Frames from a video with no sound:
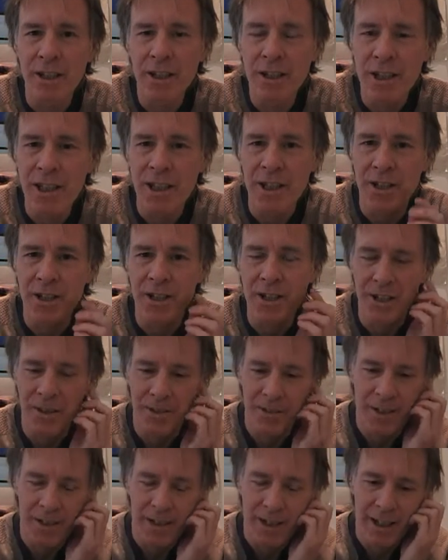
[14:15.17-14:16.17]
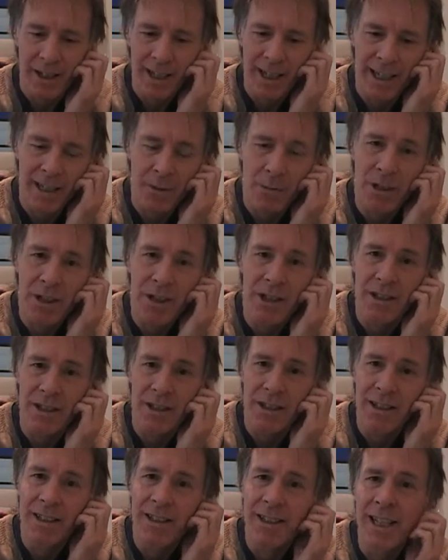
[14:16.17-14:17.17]
disc, and it was
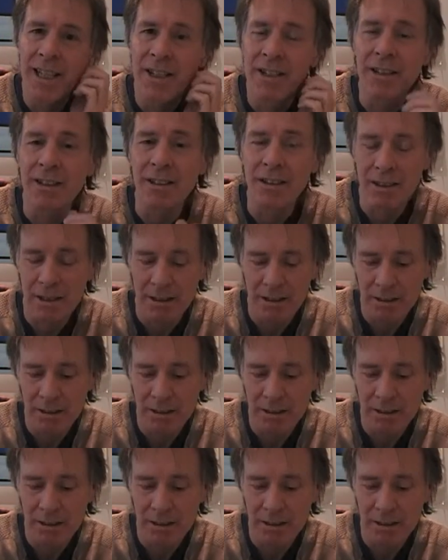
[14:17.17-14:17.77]
nestled